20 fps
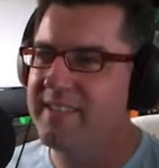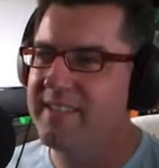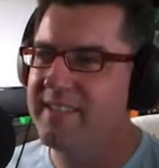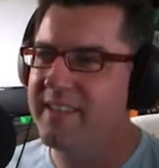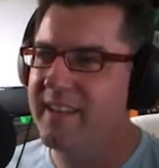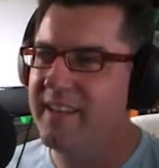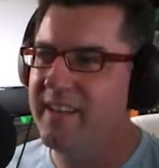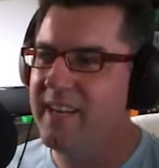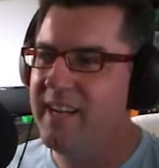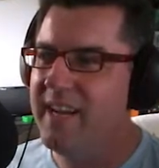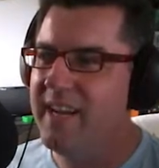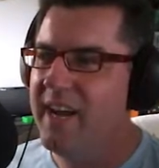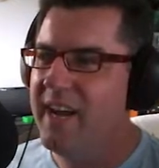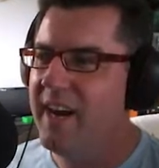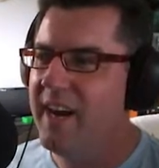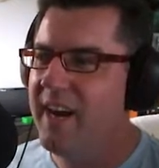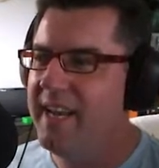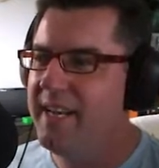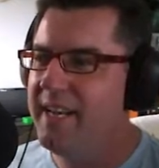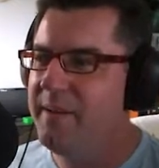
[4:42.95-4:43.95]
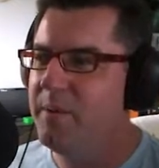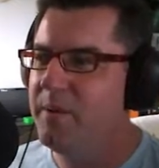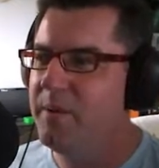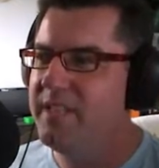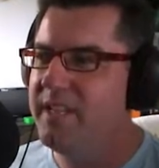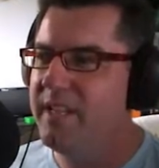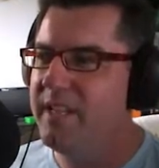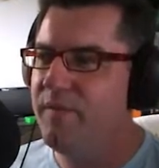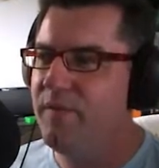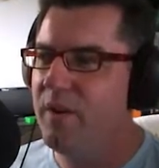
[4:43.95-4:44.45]
So I had to
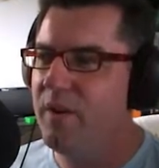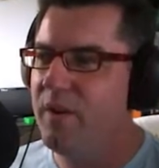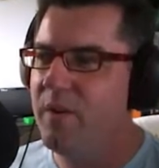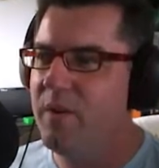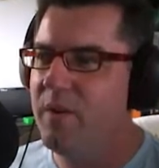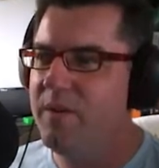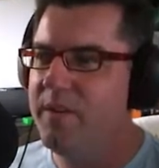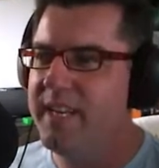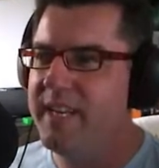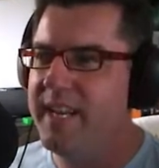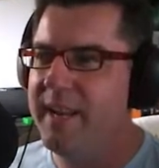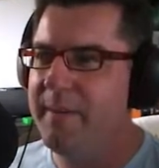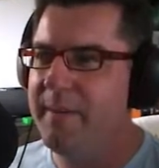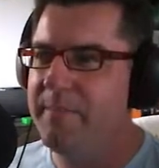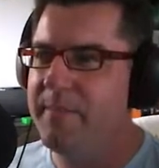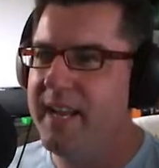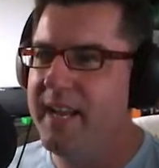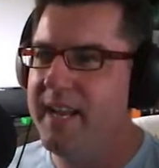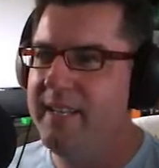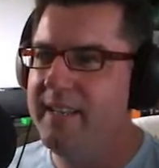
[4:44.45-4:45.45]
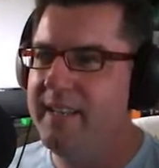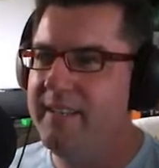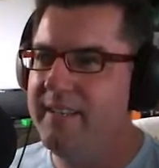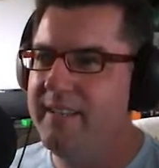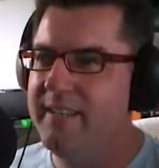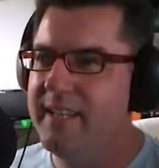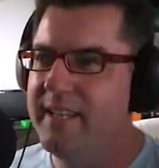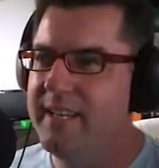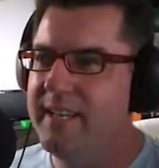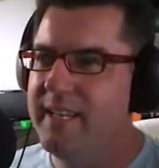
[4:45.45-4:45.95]
put diff lock on to get up that hill,
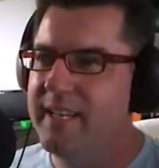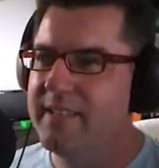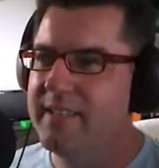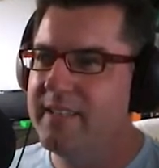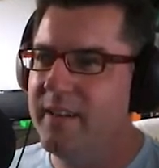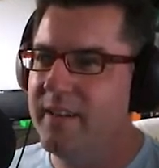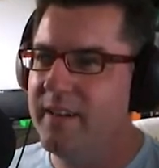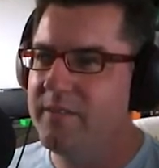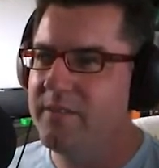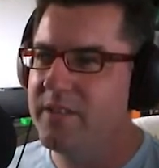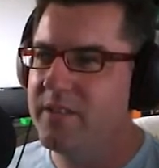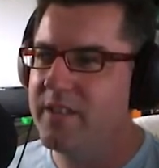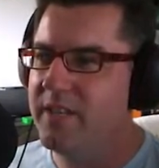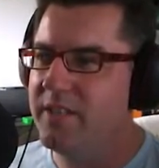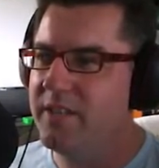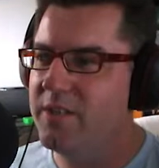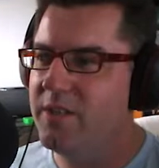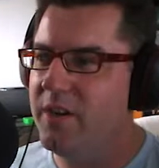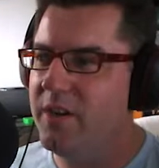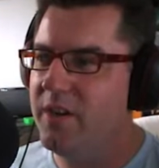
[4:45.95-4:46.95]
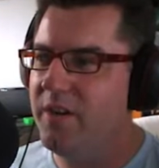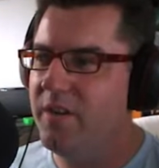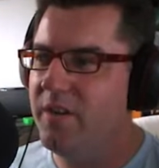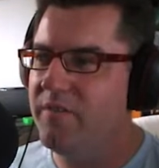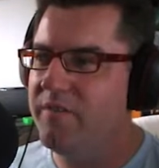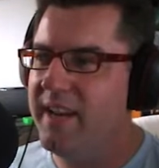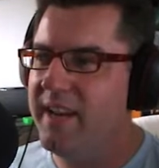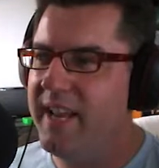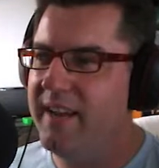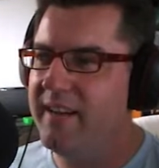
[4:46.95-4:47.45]
so I'm just going to turn it
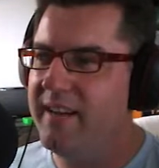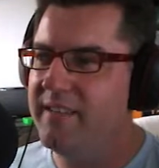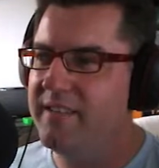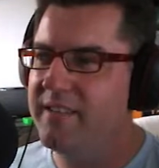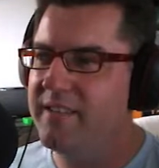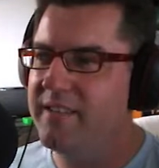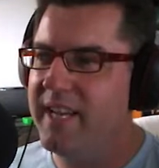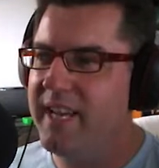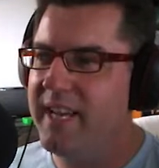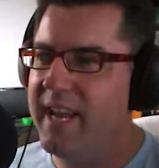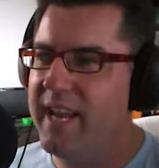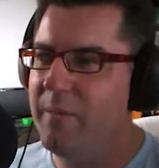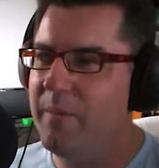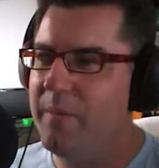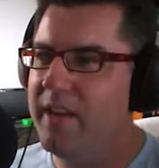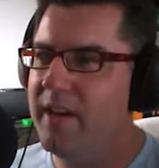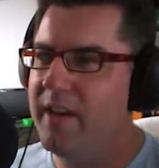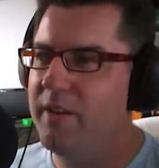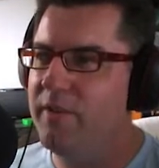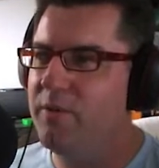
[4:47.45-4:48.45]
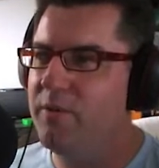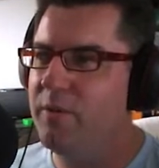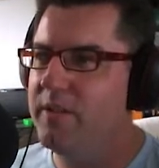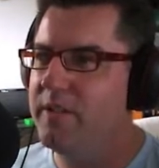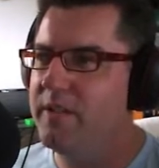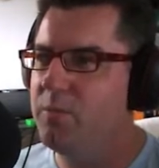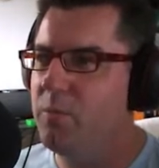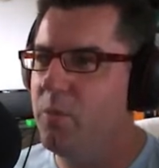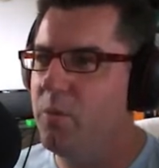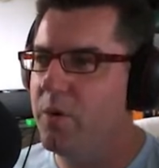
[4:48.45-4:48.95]
off now to see how we go through
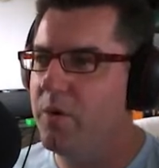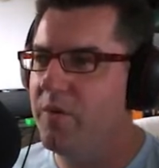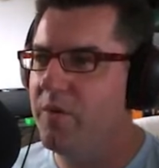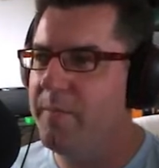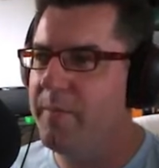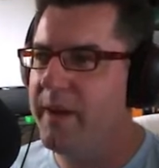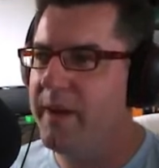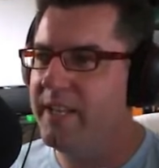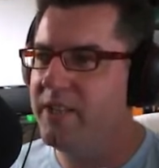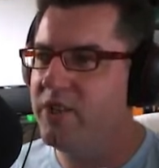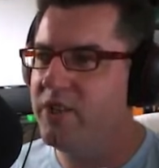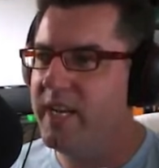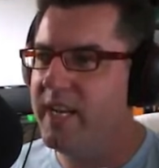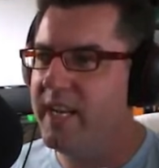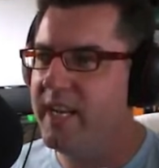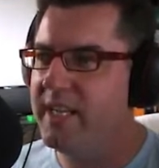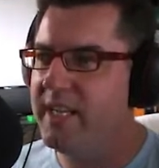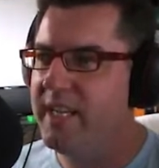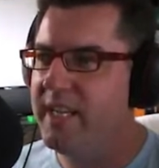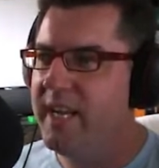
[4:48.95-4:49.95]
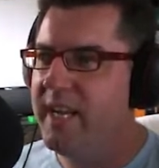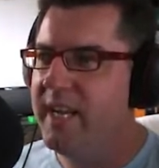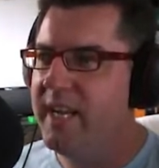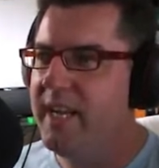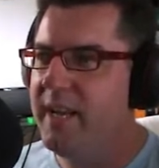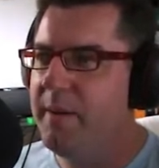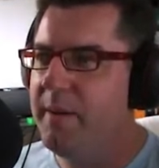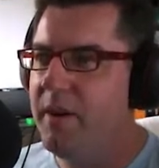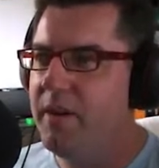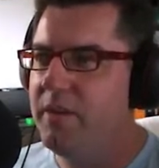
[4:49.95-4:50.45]
this watery patch here.
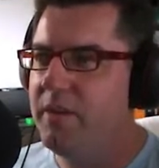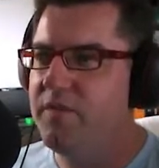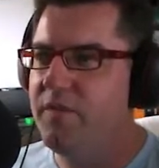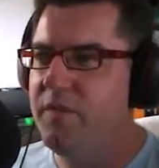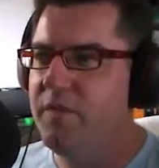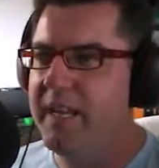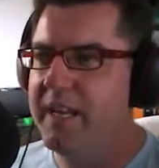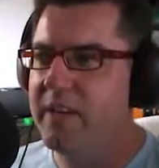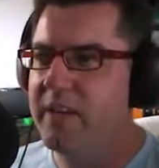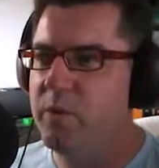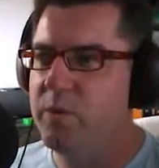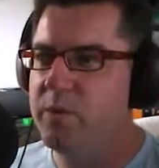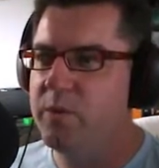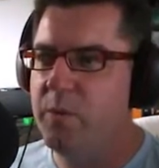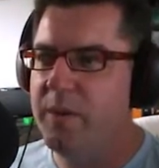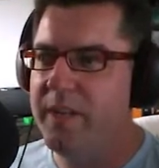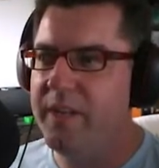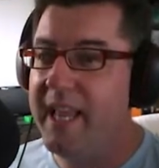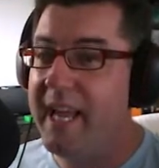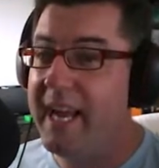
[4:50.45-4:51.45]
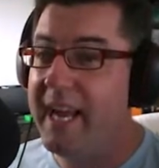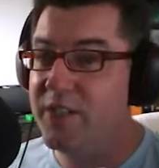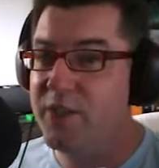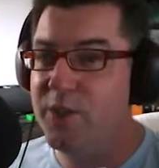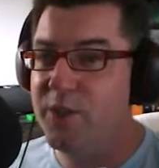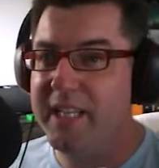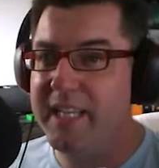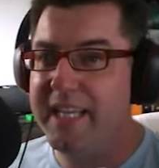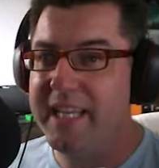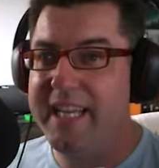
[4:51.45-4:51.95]
Now most vehicles will
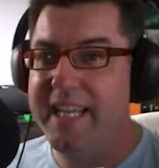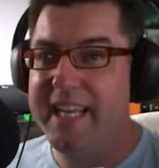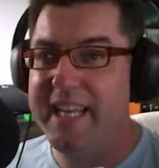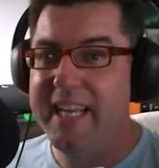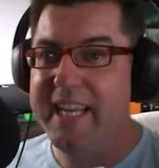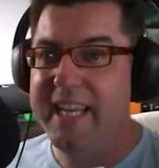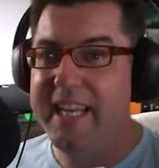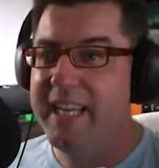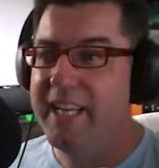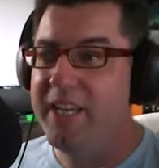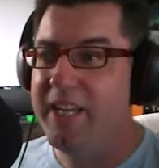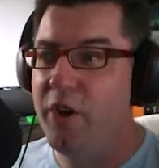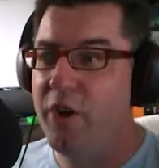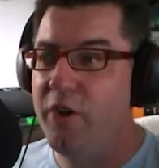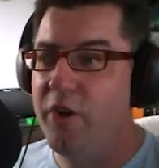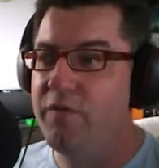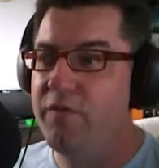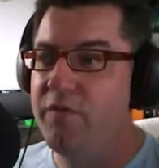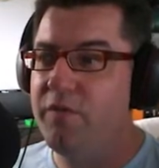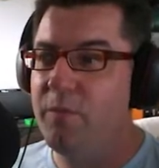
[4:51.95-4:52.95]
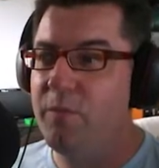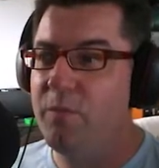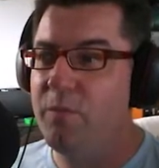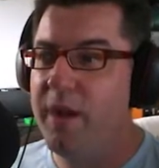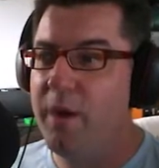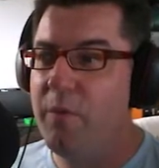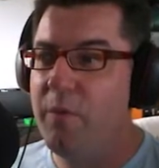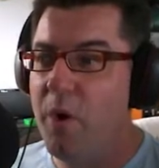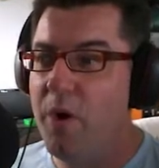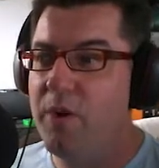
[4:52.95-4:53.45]
actually
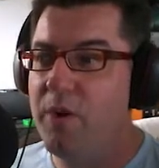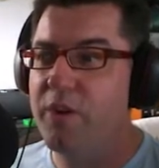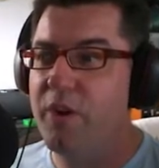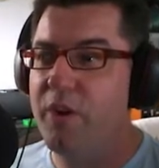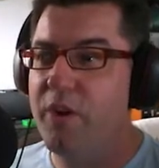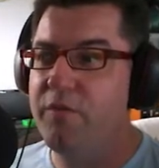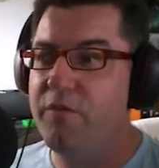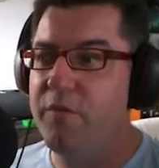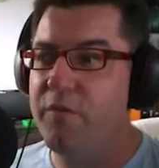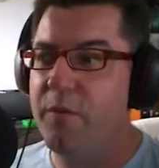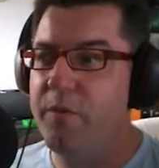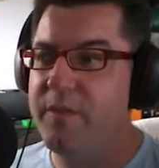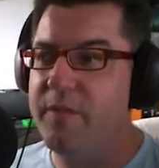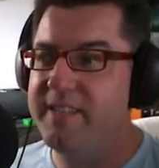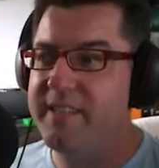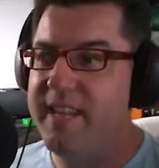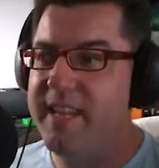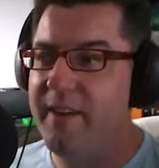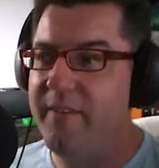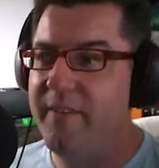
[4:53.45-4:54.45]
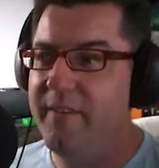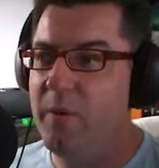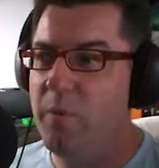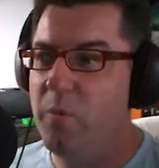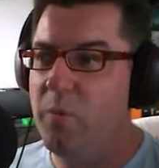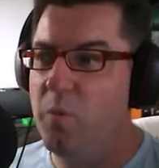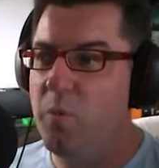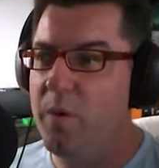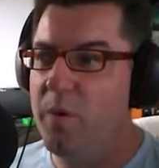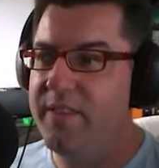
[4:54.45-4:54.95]
they won't go through this area
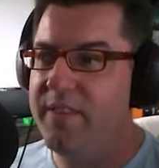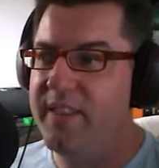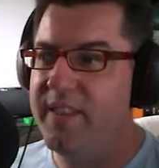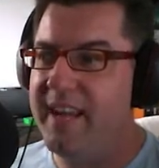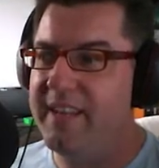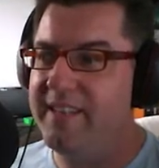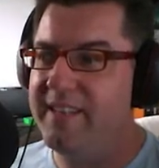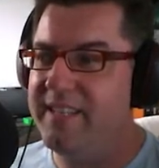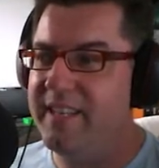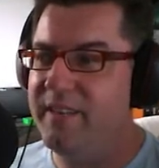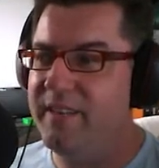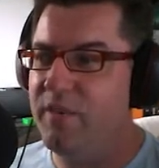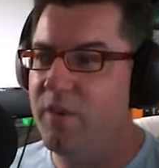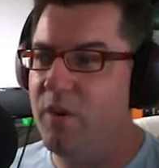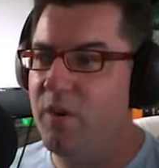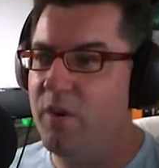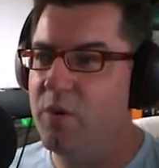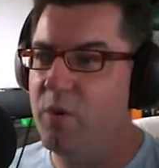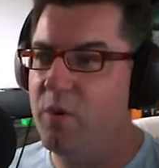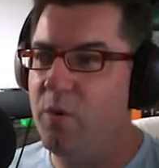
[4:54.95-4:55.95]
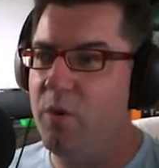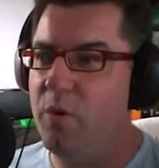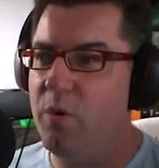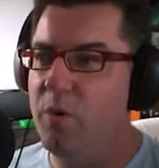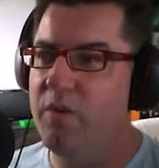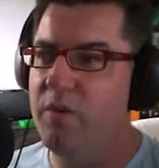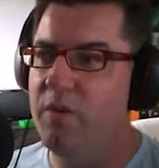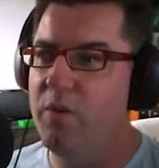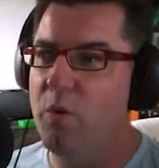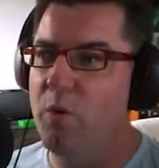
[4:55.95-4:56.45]
without diff lock
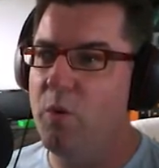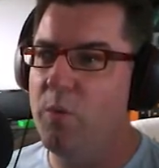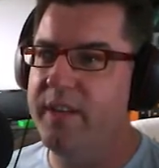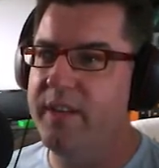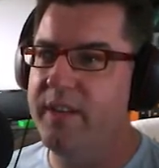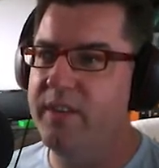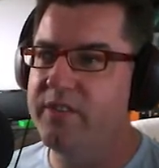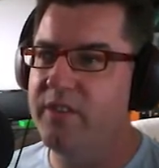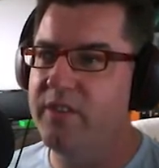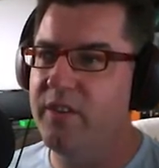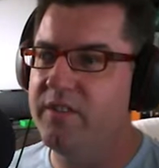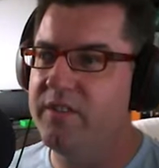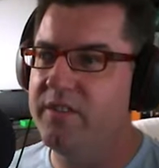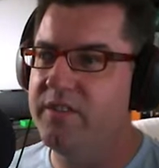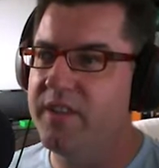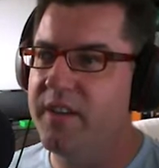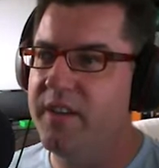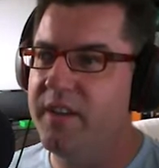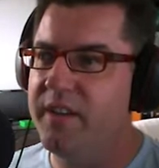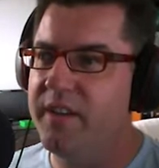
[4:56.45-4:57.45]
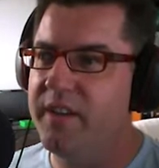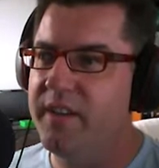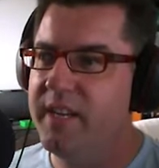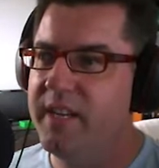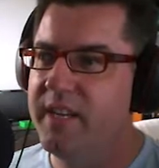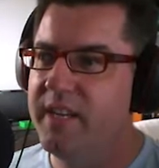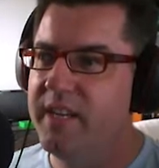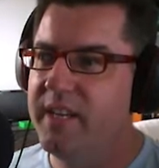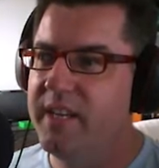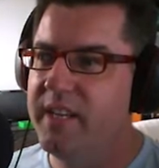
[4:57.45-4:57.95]
or all wheels on, so
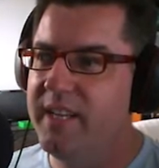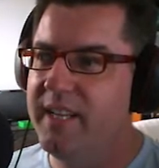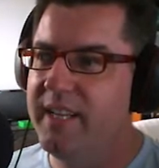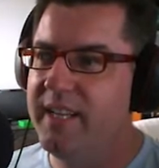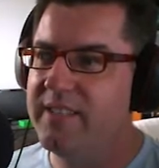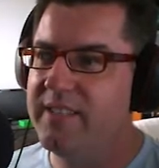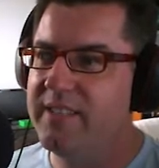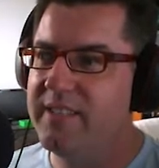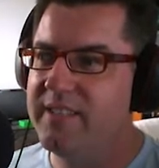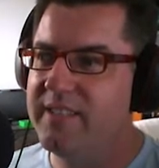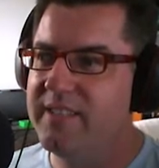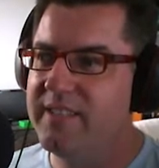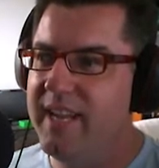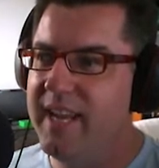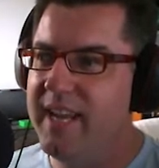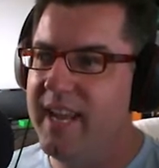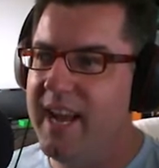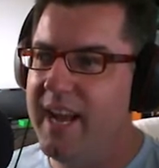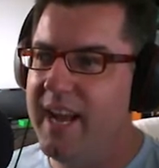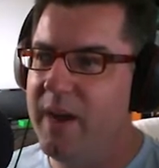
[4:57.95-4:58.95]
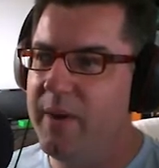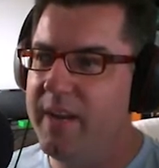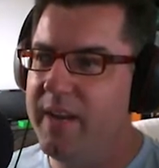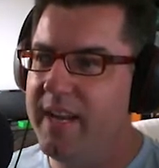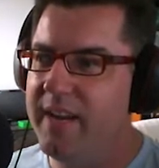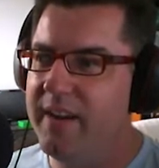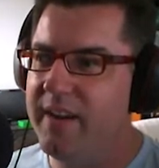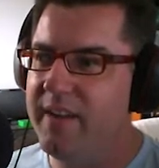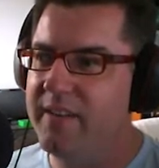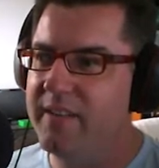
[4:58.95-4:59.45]
let's just see how we
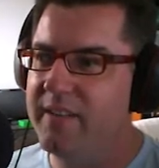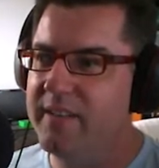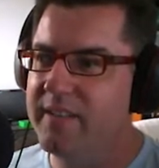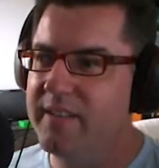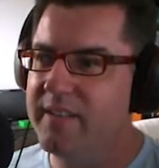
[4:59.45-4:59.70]
go.